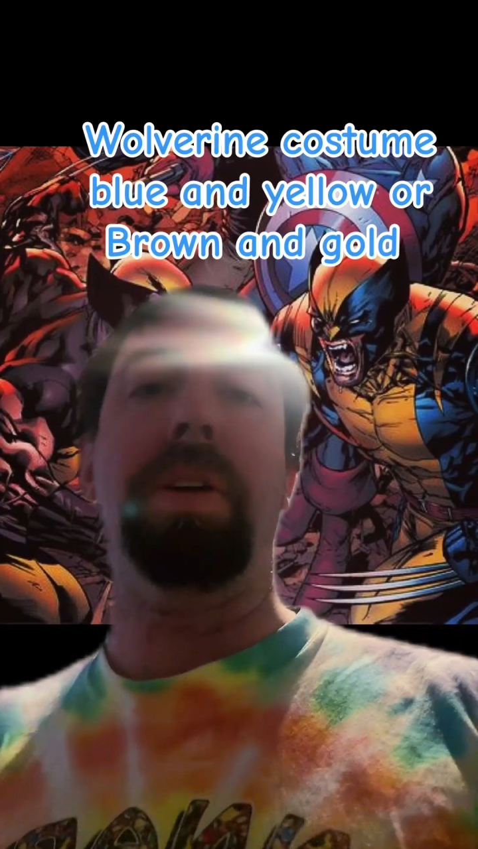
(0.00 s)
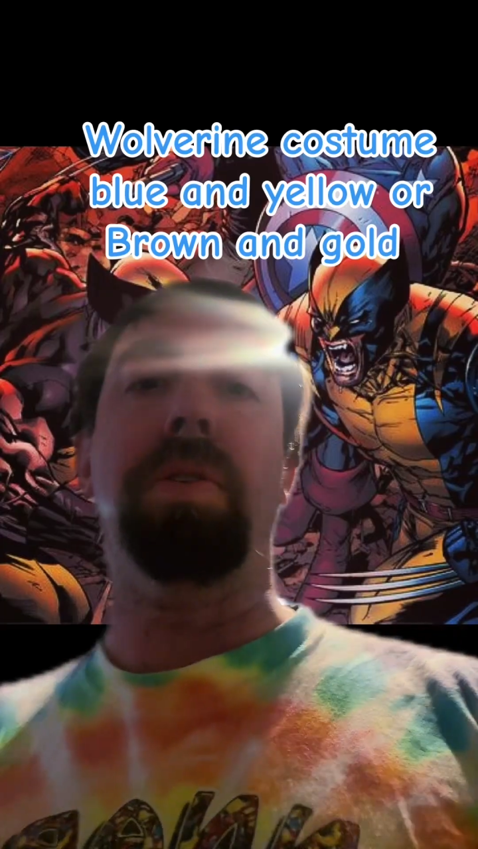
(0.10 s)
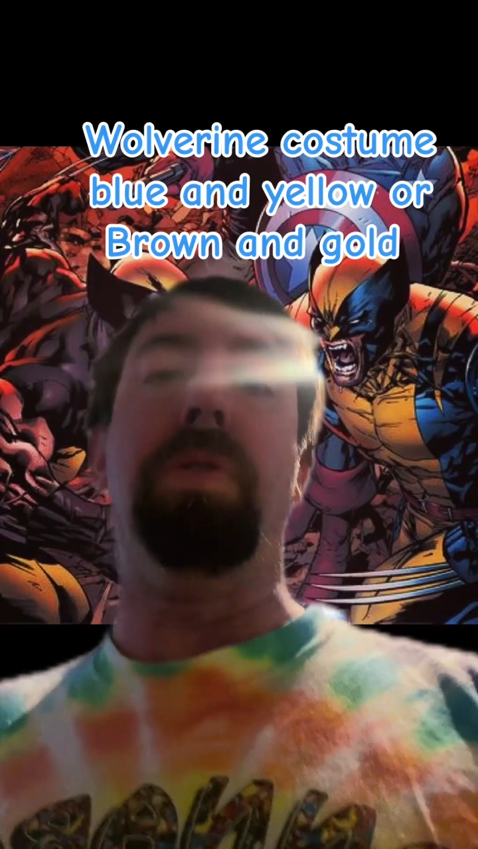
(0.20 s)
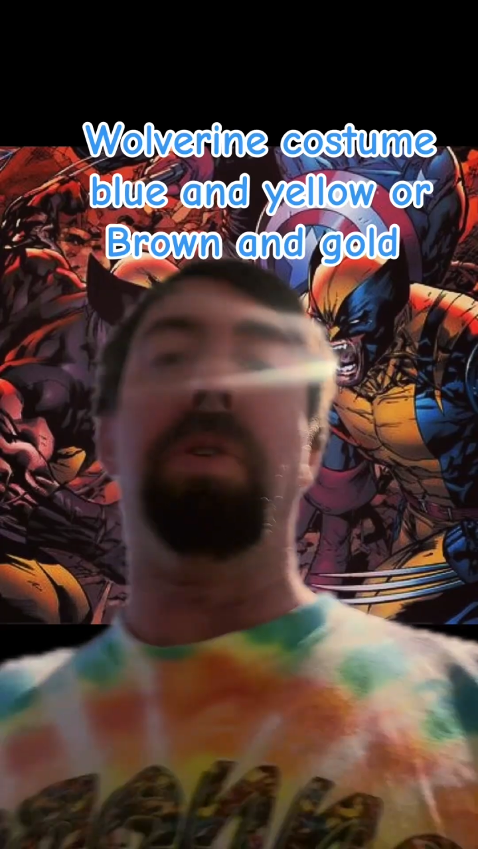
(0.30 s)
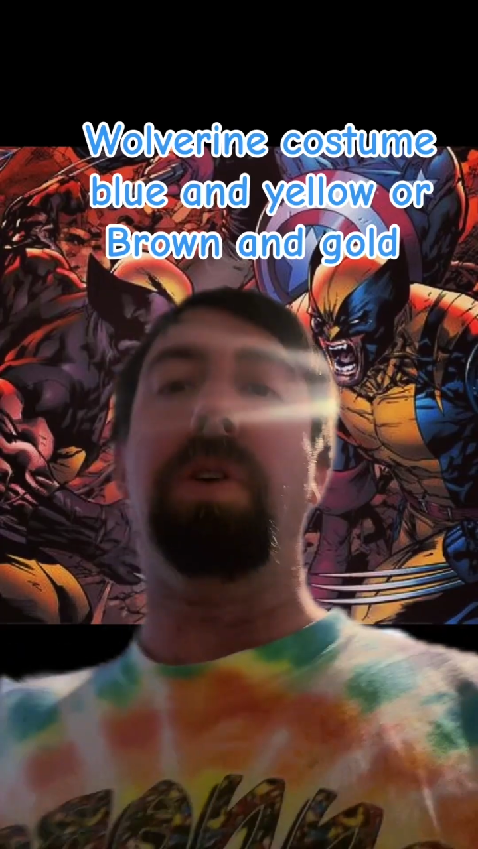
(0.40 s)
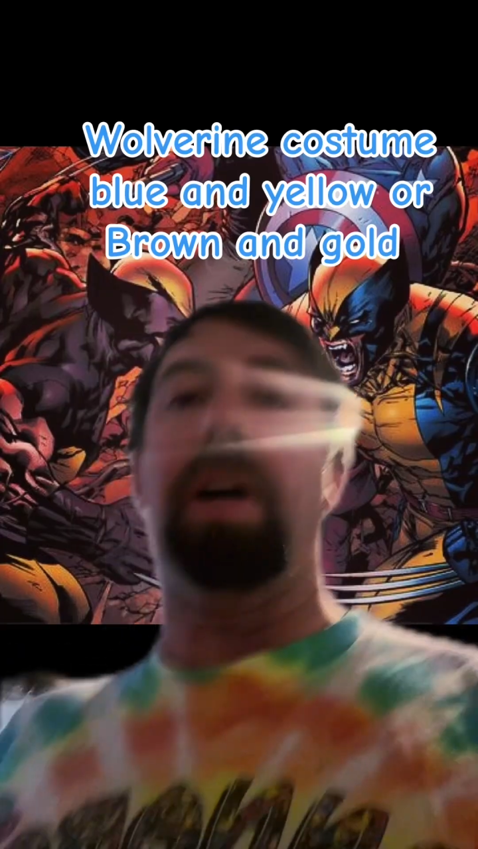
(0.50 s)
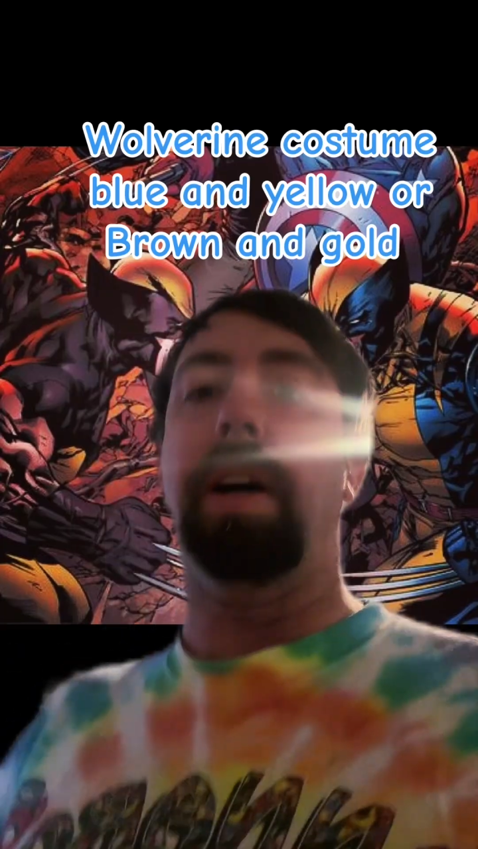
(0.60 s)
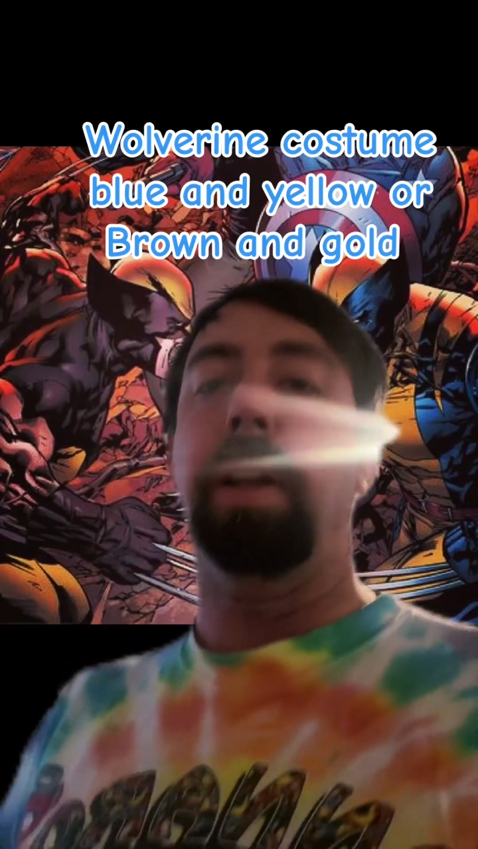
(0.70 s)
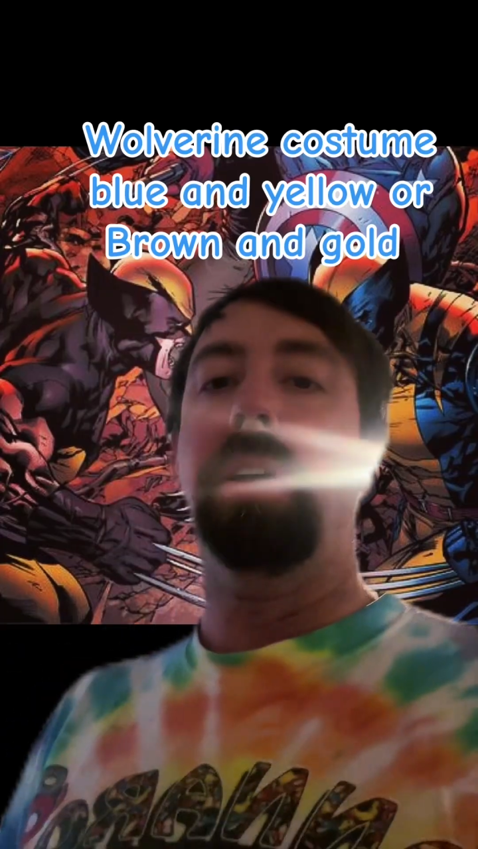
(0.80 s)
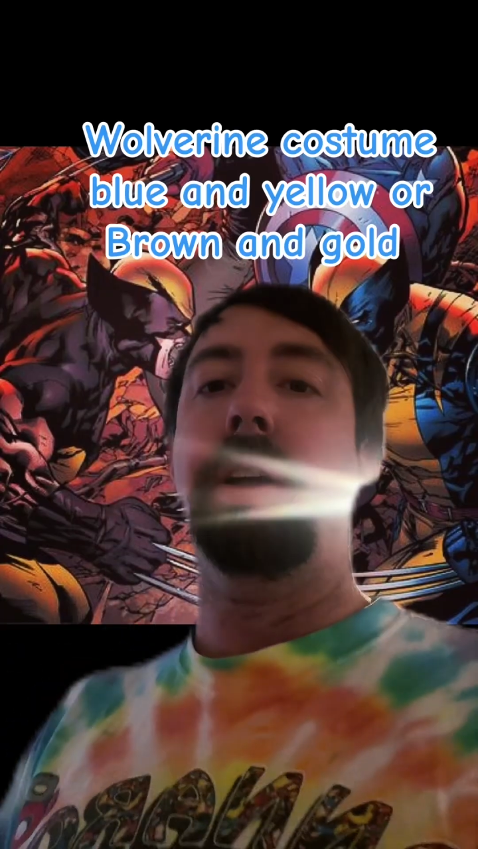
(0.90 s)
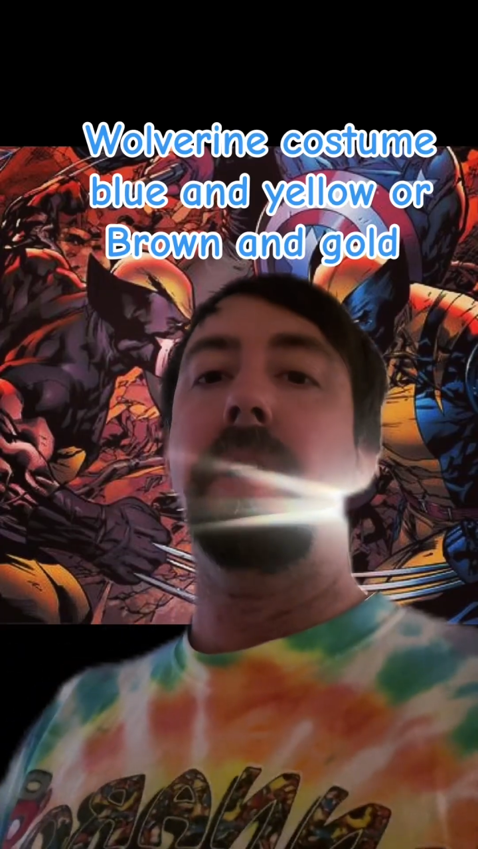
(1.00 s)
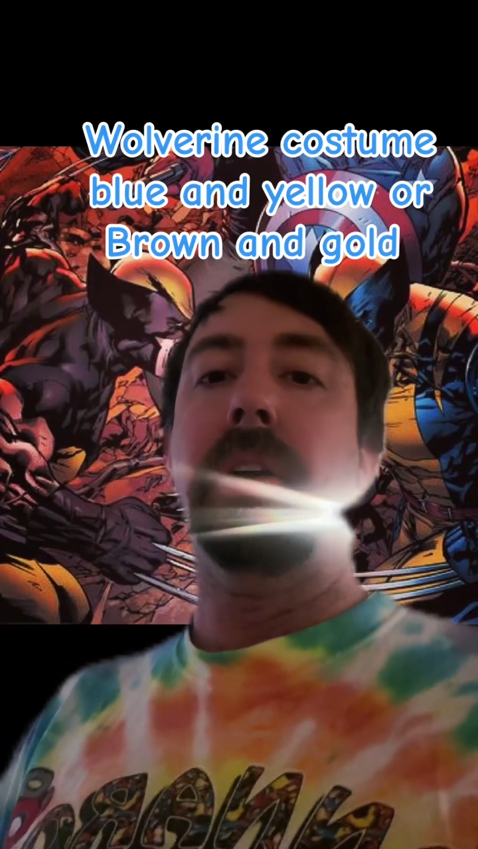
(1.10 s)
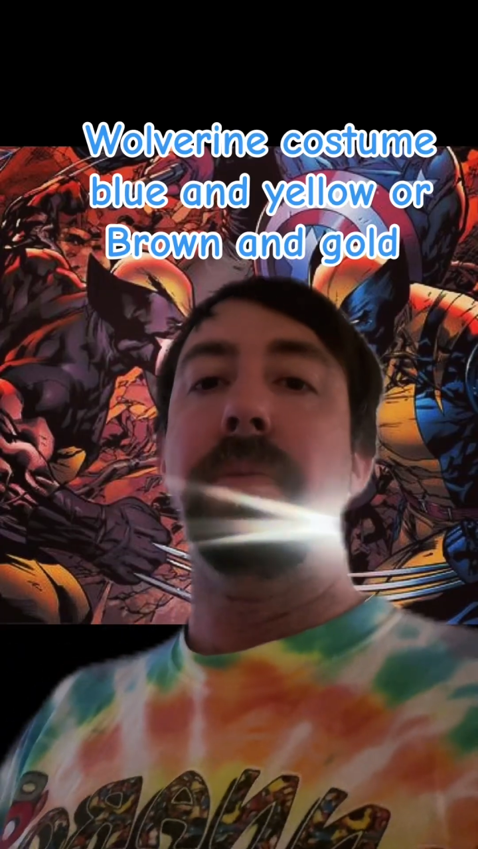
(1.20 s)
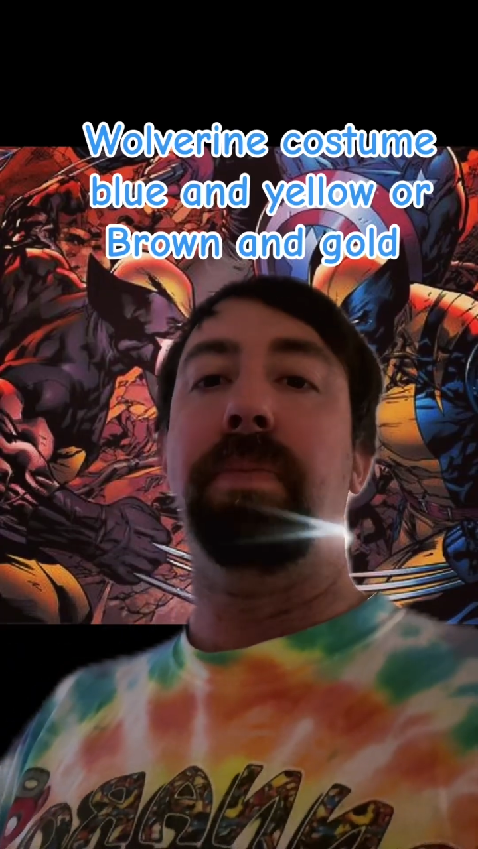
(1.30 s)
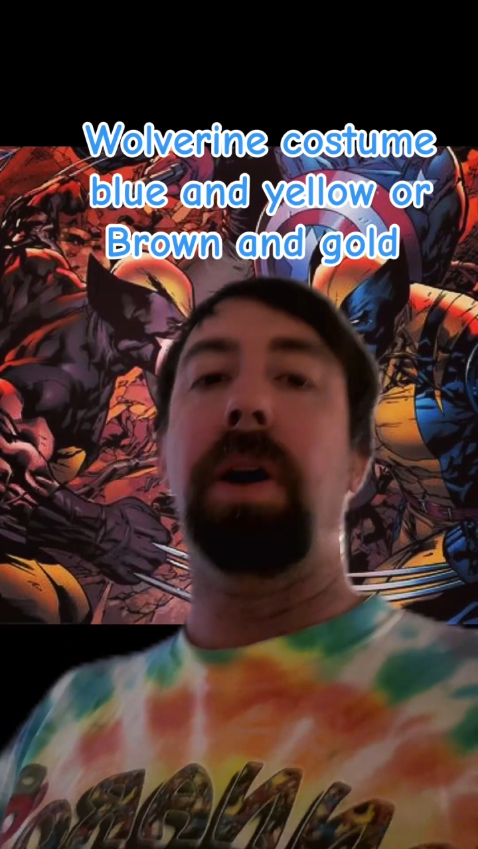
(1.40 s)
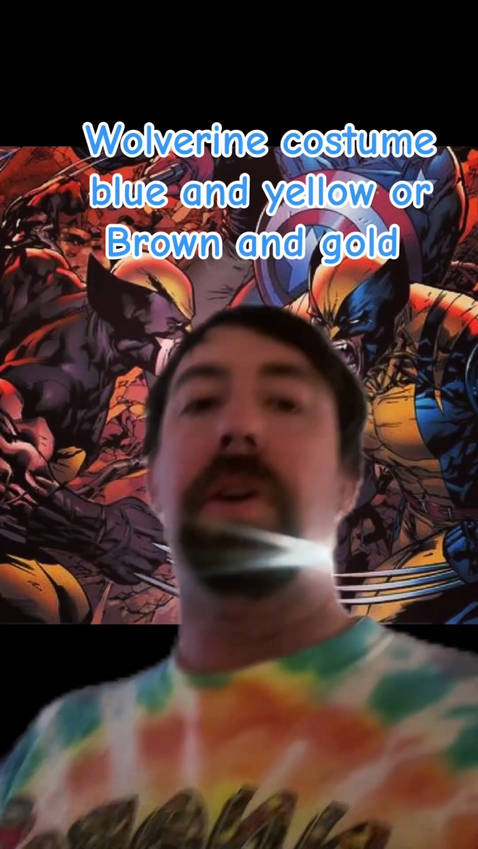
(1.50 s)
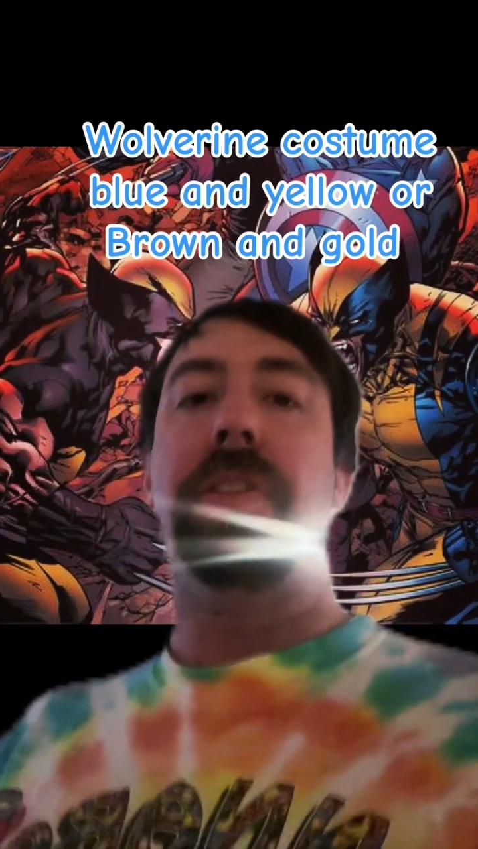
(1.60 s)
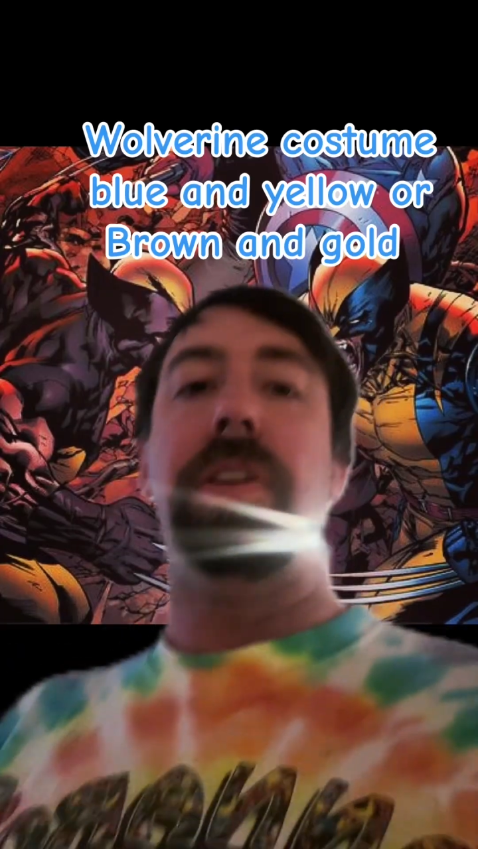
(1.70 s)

cool on both.